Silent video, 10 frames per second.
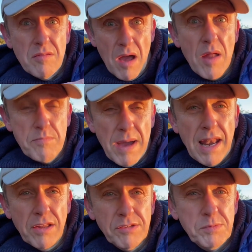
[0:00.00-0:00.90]

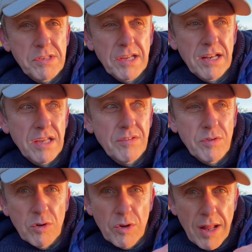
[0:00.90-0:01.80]
unbalanced, particularly
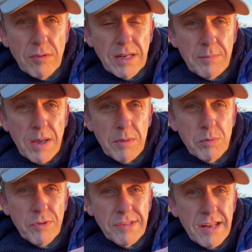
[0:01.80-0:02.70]
if you look at elderly
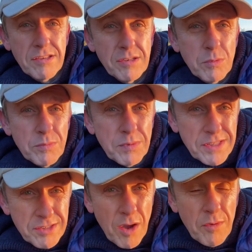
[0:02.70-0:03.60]
people, the tendency will be
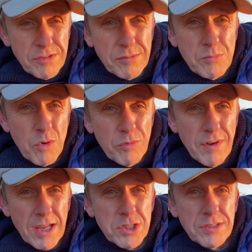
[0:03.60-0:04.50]
to go into more
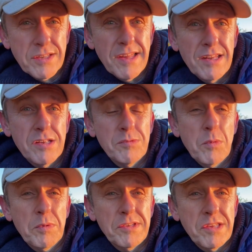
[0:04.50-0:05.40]
flexion, the tendency
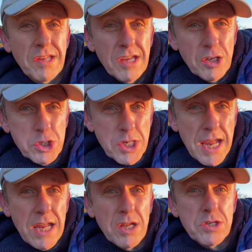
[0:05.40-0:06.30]
will be to
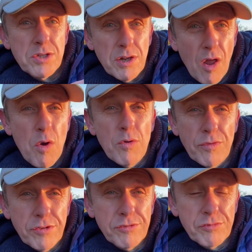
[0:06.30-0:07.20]
change the
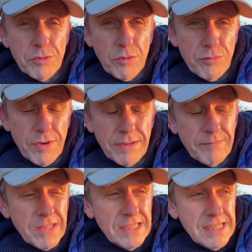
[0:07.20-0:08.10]
load that's through your feet.
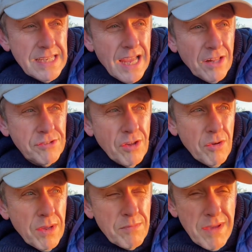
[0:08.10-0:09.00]
And
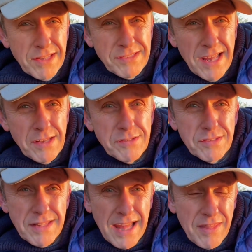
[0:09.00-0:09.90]
so it makes sense
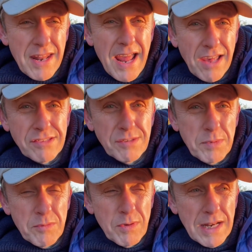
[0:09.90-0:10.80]
that that then has to
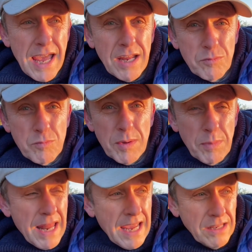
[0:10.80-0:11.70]
be relayed and
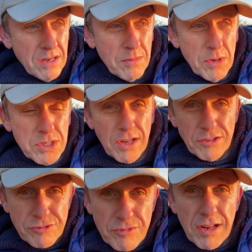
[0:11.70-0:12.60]
replayed, you know, much
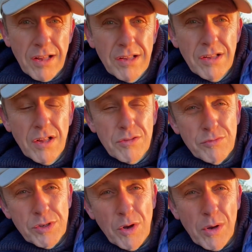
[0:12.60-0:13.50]
like string
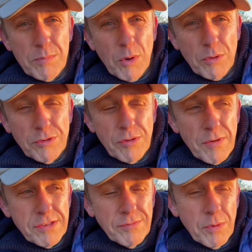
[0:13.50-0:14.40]
through a yogurt pot to the
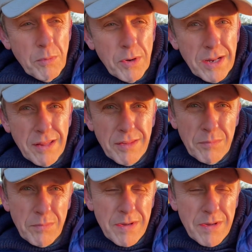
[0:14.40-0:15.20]
rest of your body. And I think